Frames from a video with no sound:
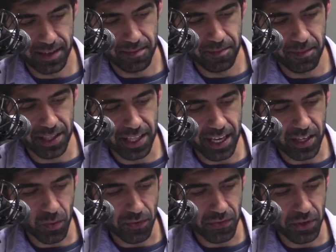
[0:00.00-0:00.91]
Monday
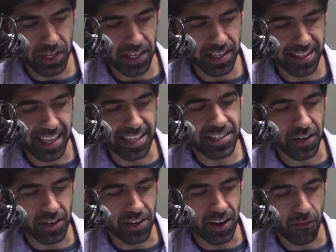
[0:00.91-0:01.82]
at 12:30. They
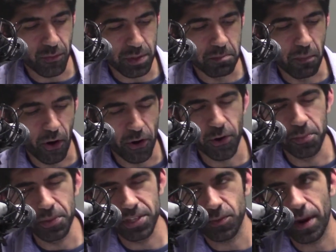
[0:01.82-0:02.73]
started off with Mario
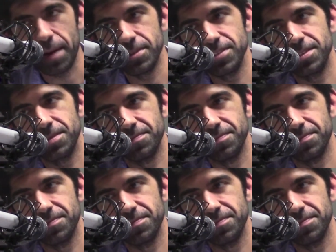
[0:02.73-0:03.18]
plus Rabbids.